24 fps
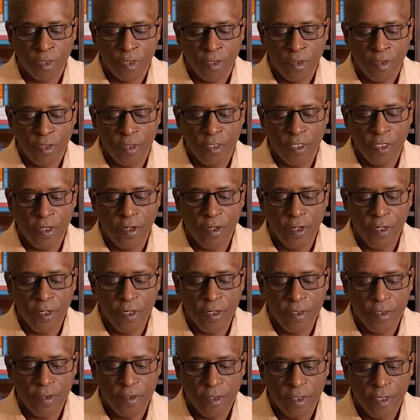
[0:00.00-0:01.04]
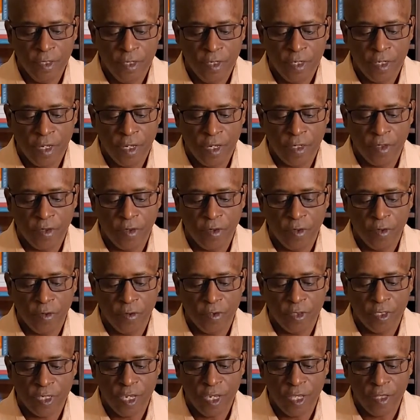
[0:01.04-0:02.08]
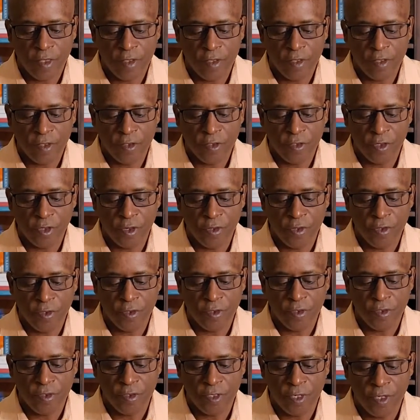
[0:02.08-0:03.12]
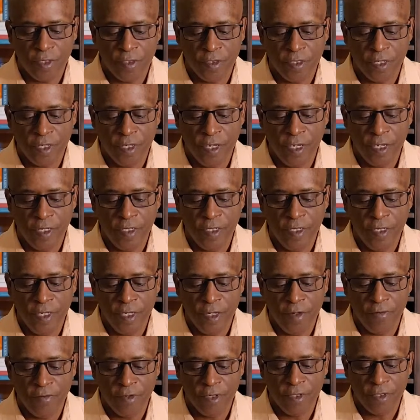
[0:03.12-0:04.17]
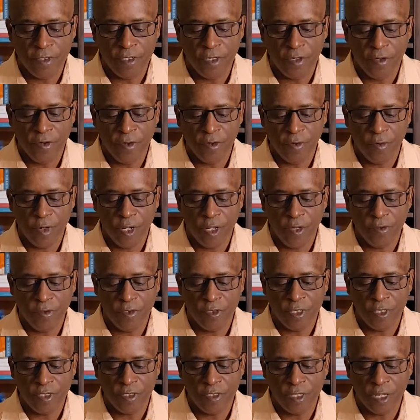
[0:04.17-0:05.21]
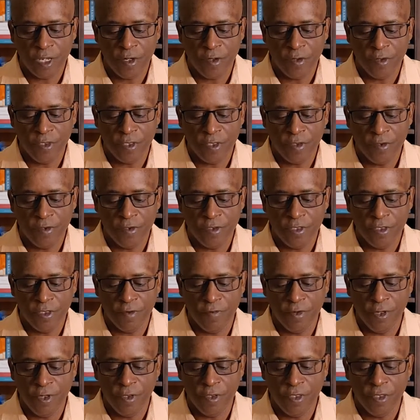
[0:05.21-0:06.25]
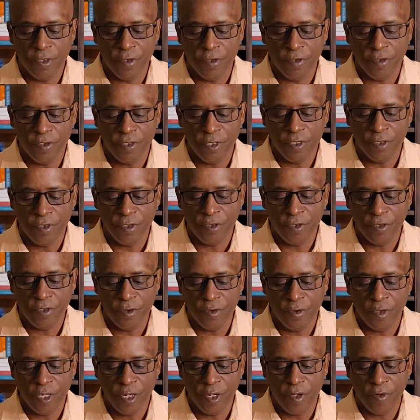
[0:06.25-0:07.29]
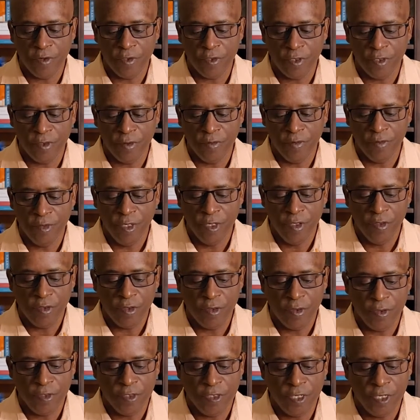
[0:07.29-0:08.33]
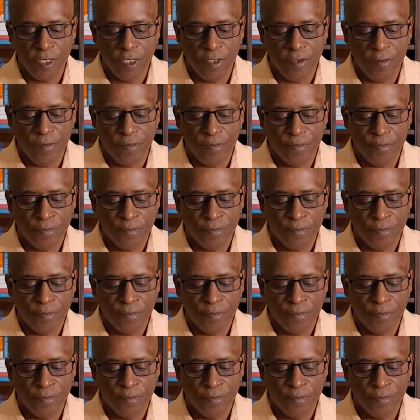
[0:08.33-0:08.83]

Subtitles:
The DR Congo's Catholic Church says the ADF has killed around 6,000 civilians since 2013.